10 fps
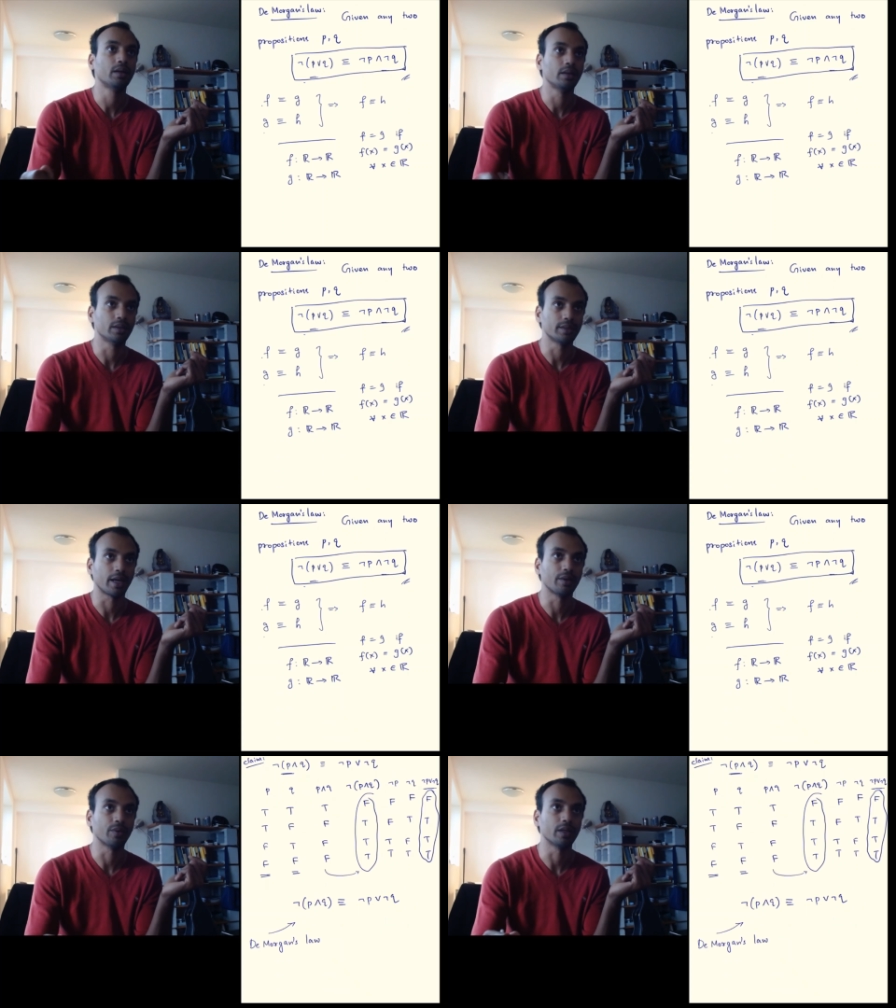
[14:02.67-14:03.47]
and the
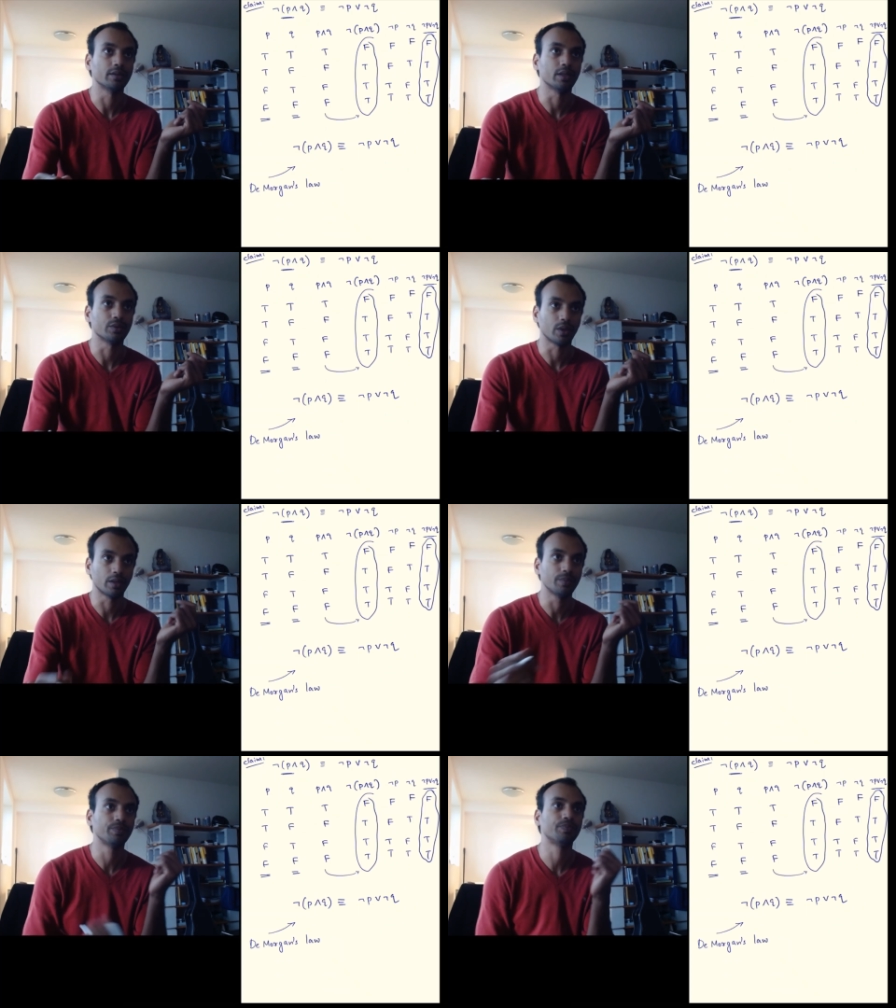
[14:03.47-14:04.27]
second one is this one.
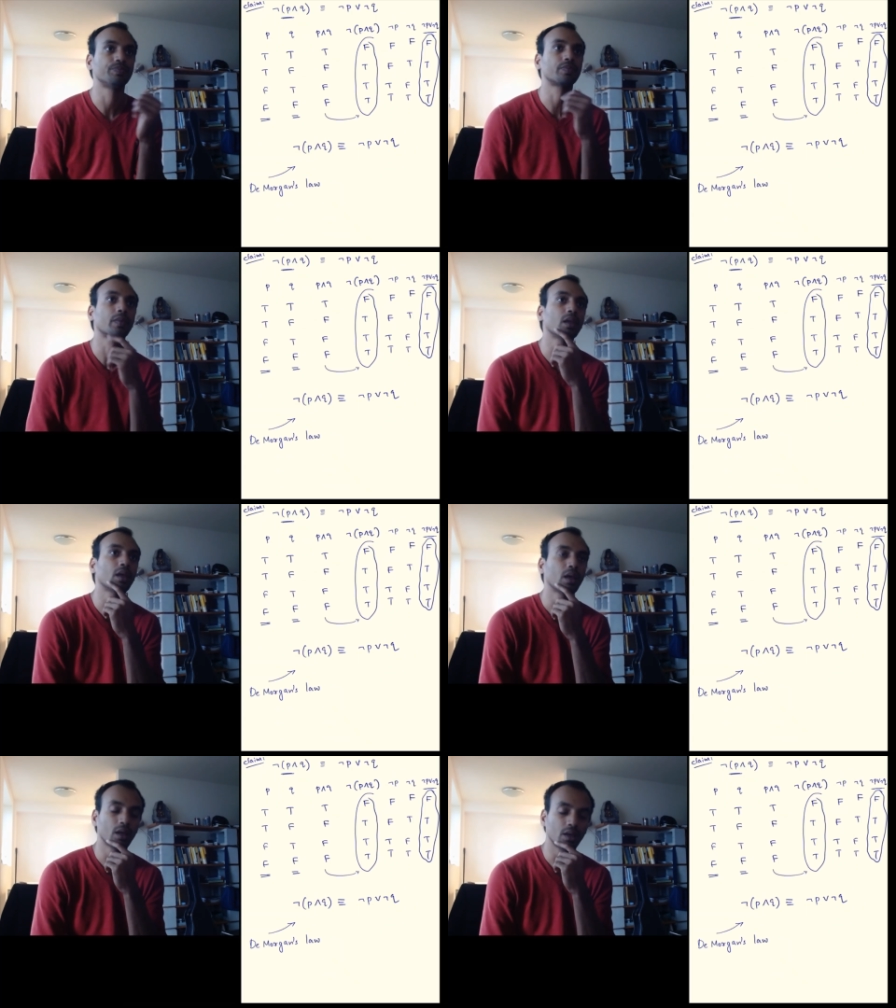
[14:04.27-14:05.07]

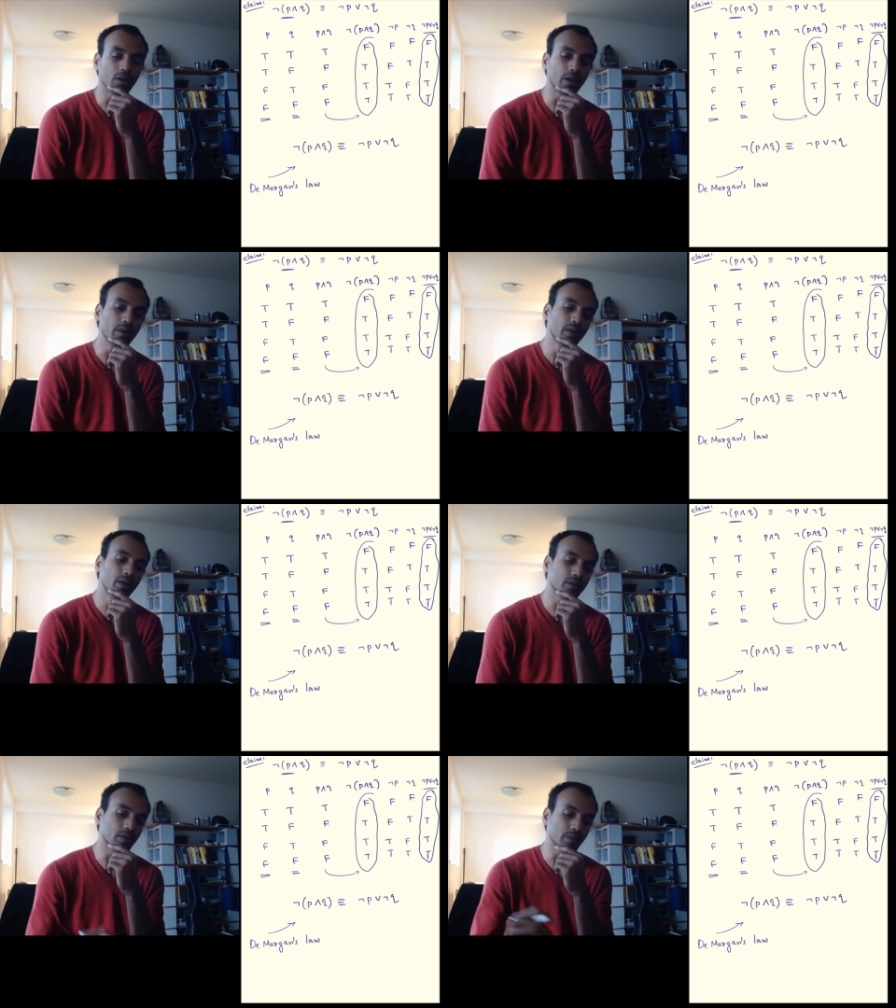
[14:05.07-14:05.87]
Okay.
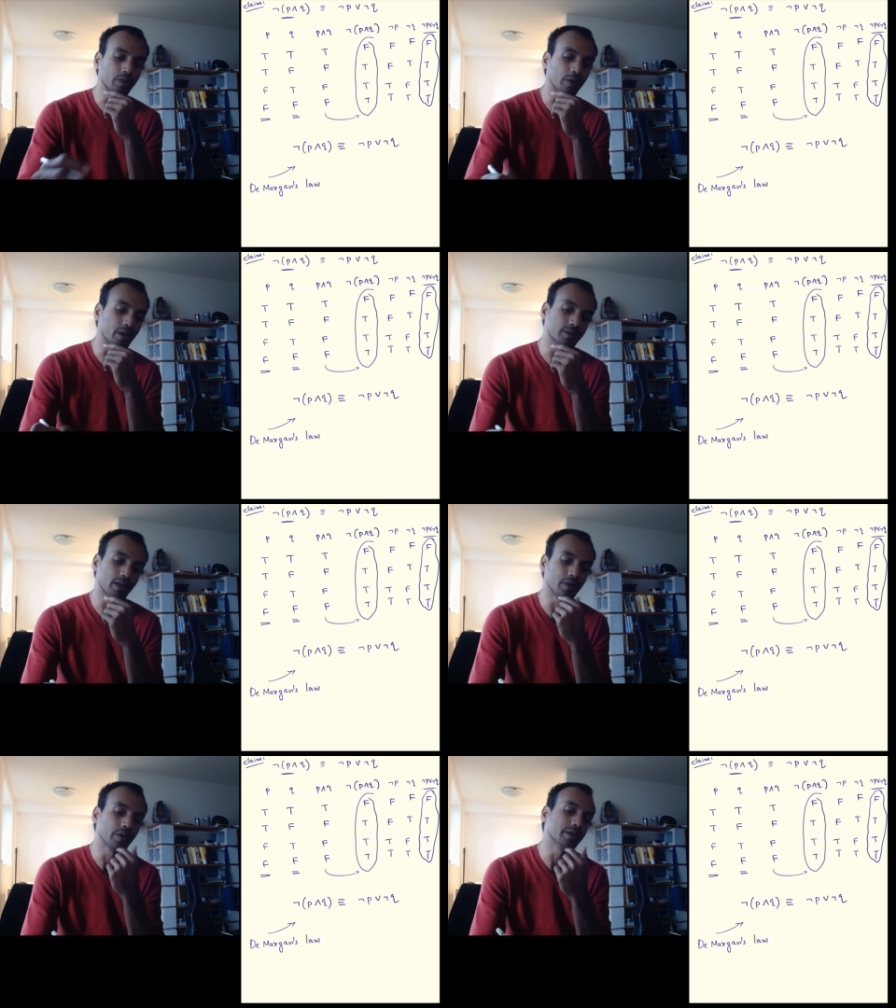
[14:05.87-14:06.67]
So notice
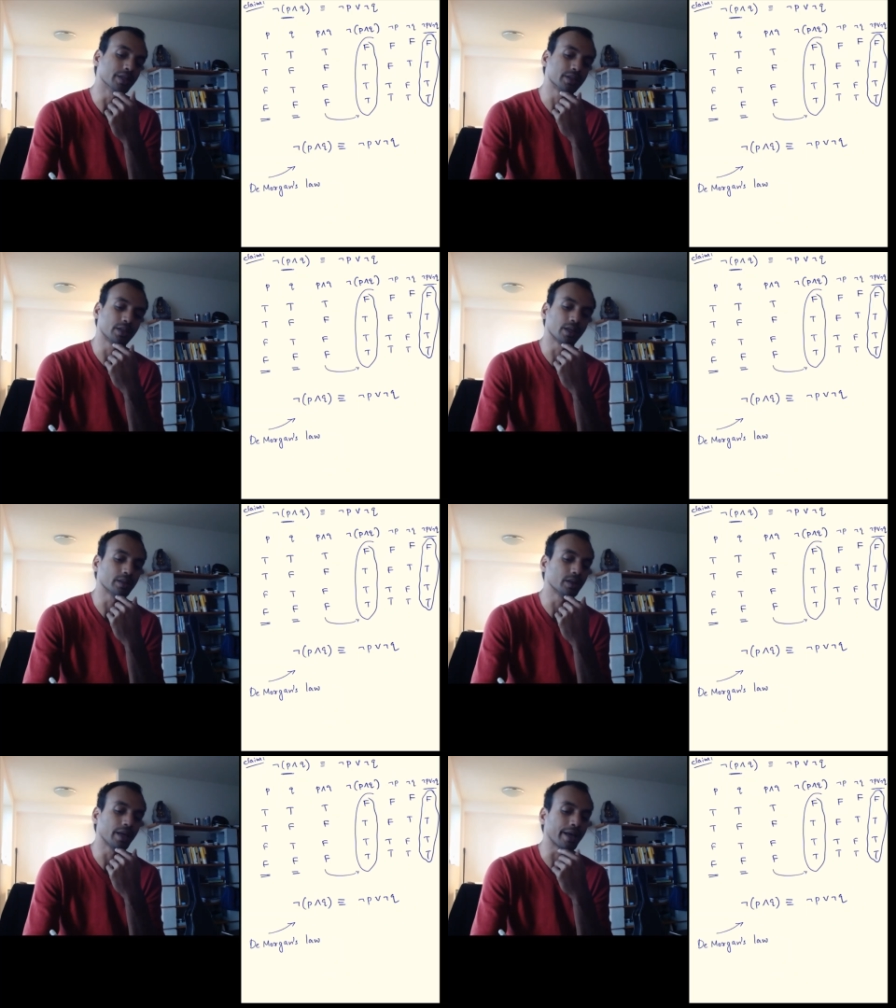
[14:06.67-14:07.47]
that you are just uh,
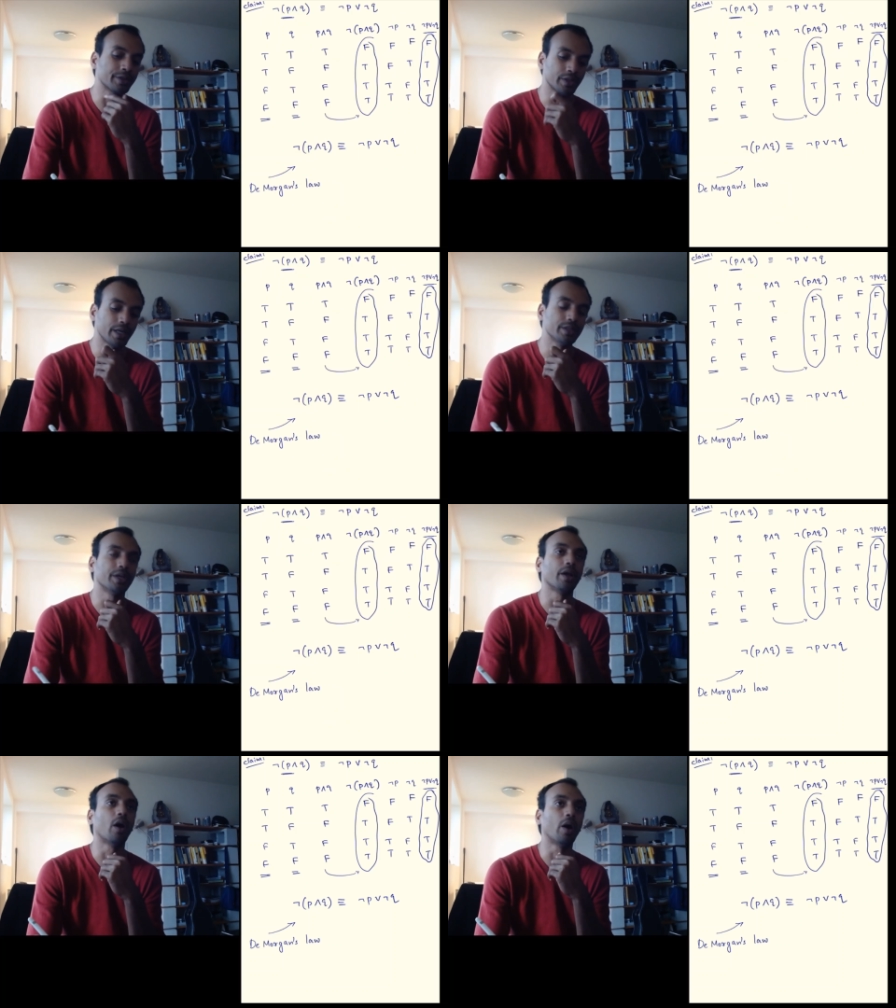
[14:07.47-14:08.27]

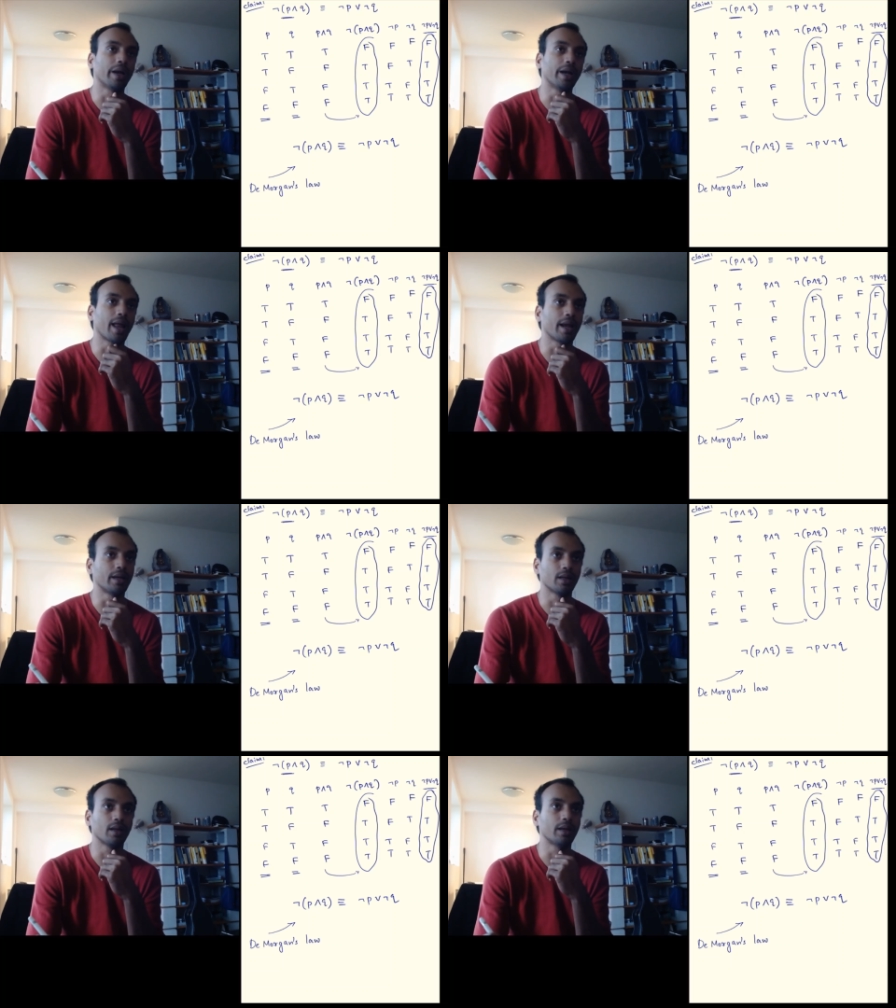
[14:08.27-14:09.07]
exchanging or and
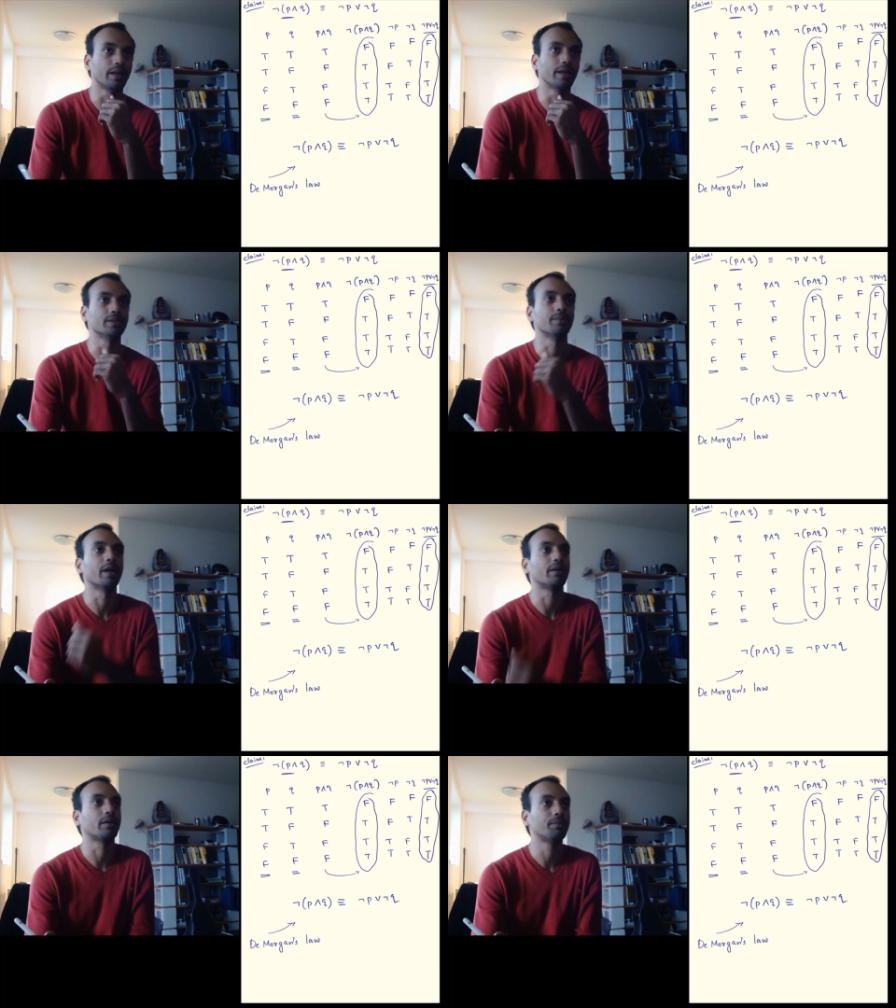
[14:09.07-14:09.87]
and, and it doesn't
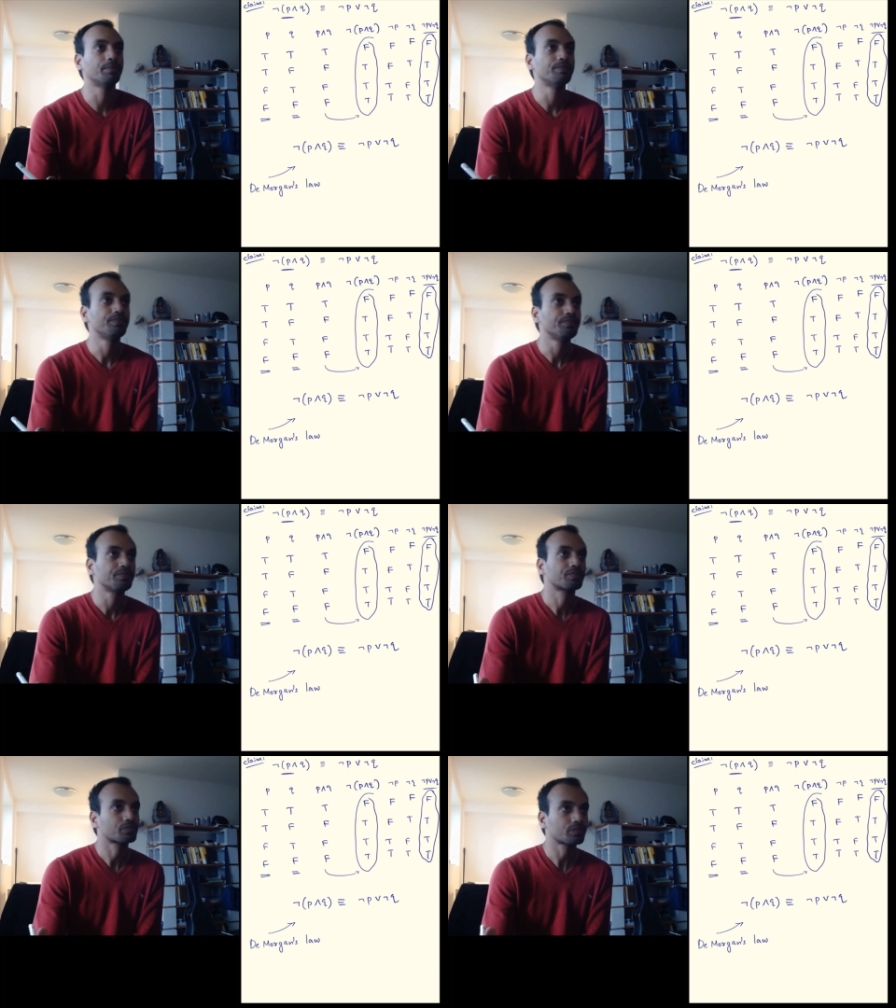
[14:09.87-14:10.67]
matter,
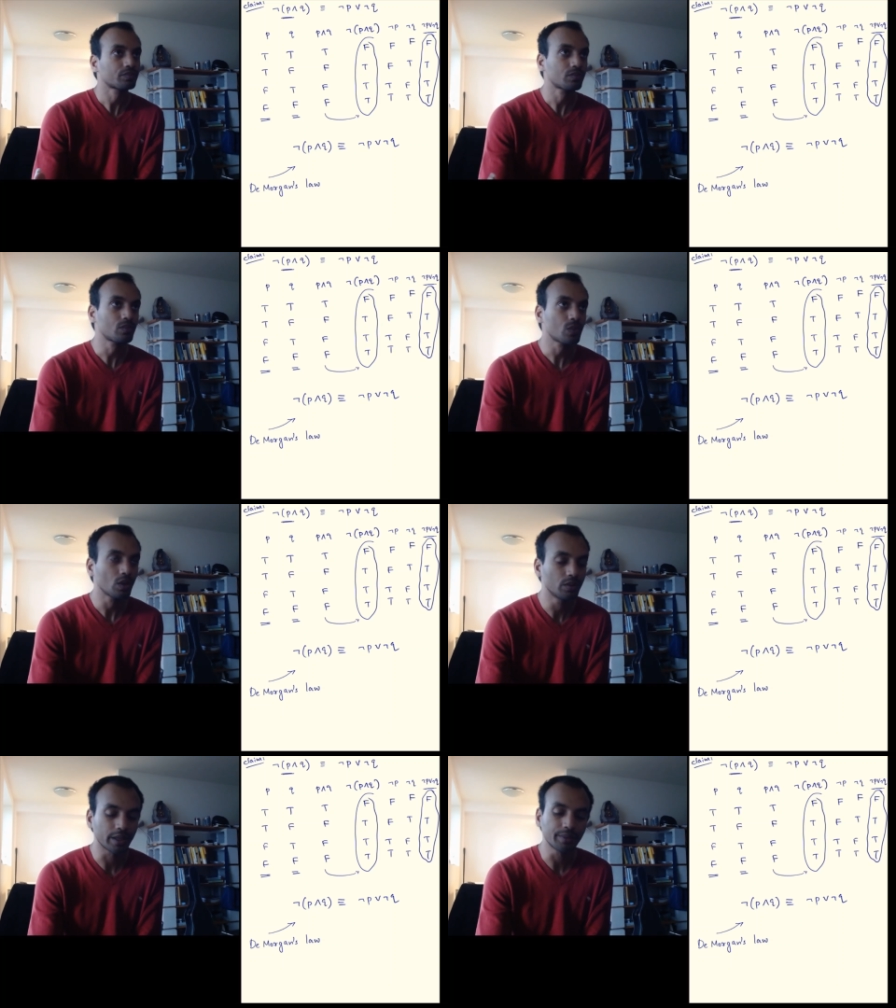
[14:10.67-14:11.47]

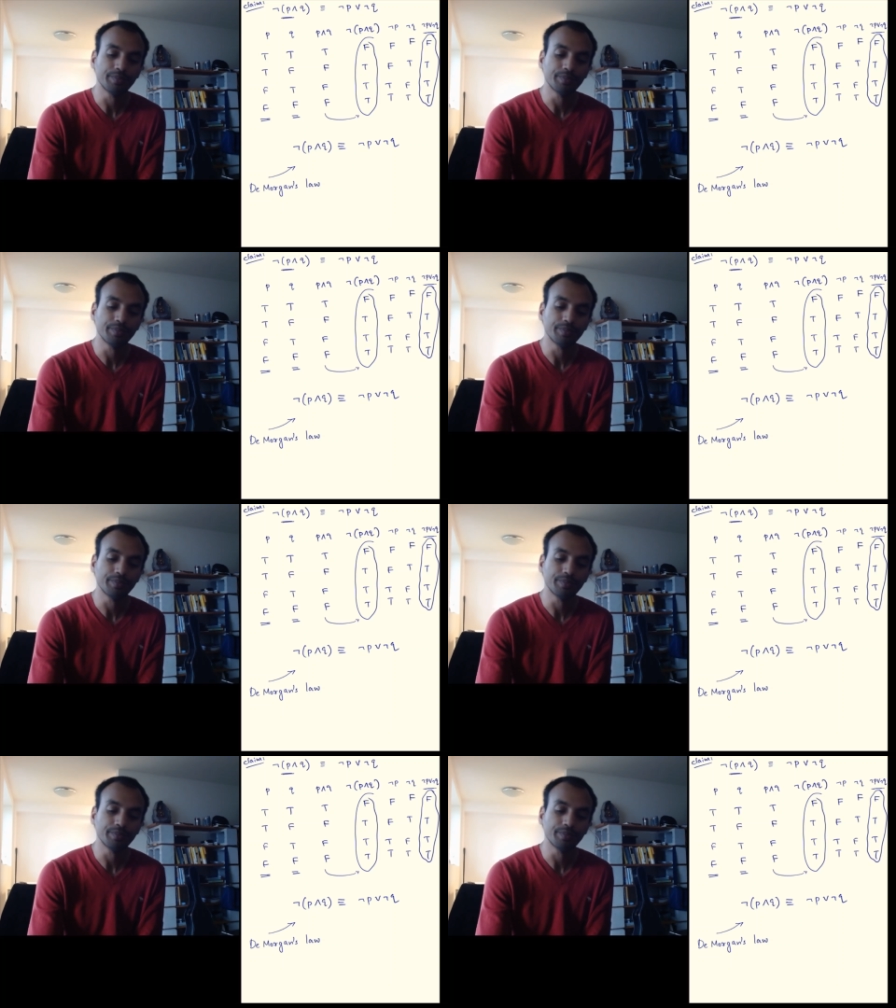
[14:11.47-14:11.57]
right?